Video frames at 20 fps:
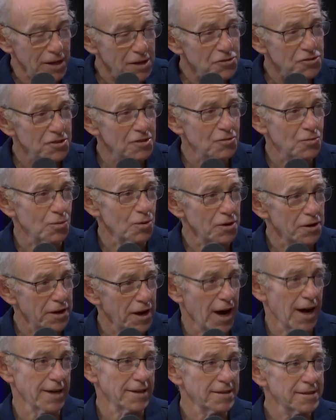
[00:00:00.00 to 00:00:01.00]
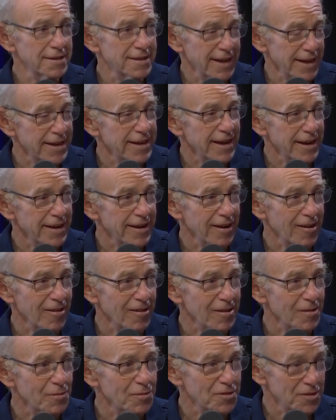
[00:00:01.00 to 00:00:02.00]
patients were not taking care
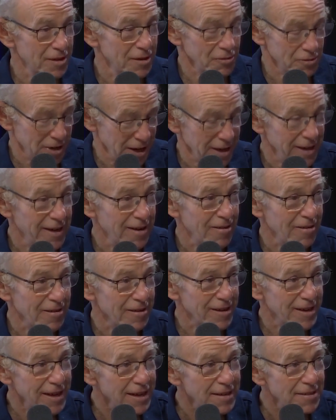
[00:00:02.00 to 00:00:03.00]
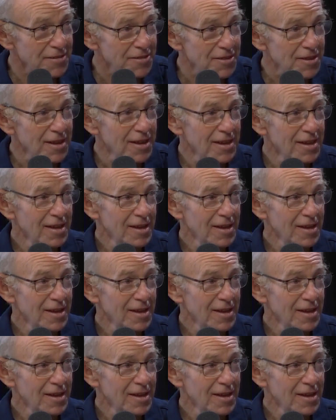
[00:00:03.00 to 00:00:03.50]
of them. They were taking care of their kids,